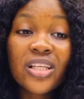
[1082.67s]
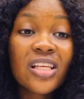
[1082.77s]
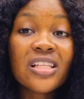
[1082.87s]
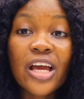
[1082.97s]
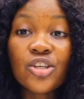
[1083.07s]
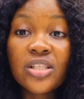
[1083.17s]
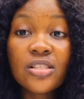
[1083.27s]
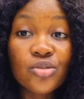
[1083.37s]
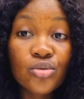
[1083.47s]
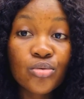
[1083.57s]
thing that you
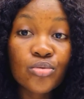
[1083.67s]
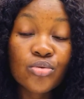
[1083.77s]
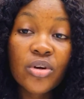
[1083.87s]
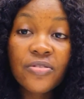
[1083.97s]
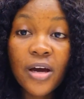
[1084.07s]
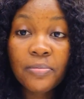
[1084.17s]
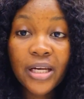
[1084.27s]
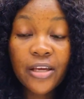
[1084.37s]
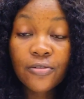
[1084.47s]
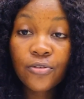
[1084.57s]
need is two. So if you're
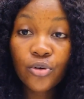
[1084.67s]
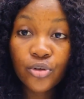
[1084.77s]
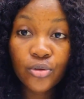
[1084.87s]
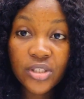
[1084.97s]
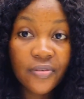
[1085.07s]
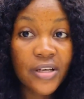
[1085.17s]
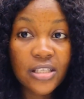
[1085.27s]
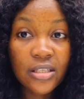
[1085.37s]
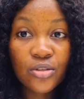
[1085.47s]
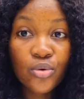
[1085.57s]
applying for yourself as
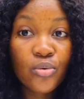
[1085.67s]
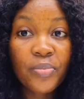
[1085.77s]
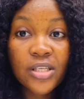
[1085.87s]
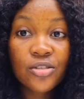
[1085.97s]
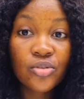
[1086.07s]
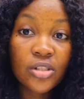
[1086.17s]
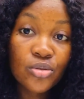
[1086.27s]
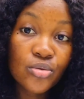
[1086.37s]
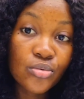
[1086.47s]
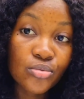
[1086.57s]
a single person, you
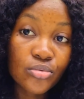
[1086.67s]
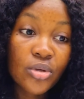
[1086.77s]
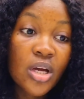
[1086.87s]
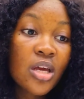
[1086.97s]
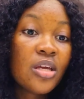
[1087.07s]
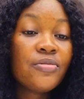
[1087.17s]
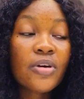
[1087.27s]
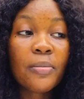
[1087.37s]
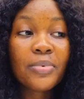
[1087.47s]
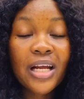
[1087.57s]
need two. If
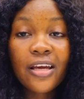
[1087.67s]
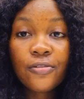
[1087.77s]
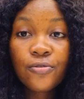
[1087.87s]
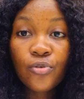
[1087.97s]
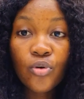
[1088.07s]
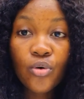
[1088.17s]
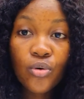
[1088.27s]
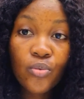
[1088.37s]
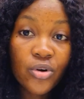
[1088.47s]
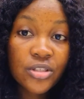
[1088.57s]
you're applying for
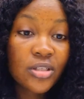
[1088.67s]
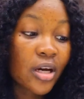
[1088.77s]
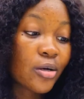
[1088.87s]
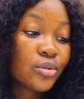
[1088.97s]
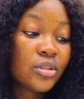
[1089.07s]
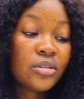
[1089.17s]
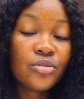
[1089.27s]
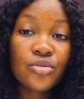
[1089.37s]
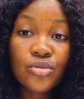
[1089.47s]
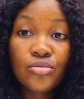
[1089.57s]
one child,
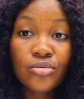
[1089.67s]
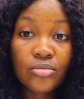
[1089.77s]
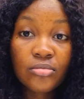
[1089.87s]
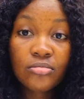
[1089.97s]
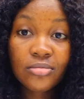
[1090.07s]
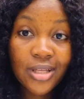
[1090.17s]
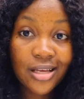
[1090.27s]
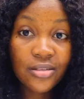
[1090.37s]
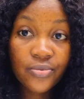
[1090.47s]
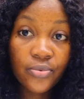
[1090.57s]
you need two.
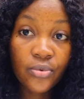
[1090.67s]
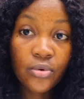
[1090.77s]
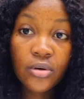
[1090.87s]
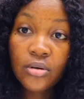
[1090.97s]
That's four.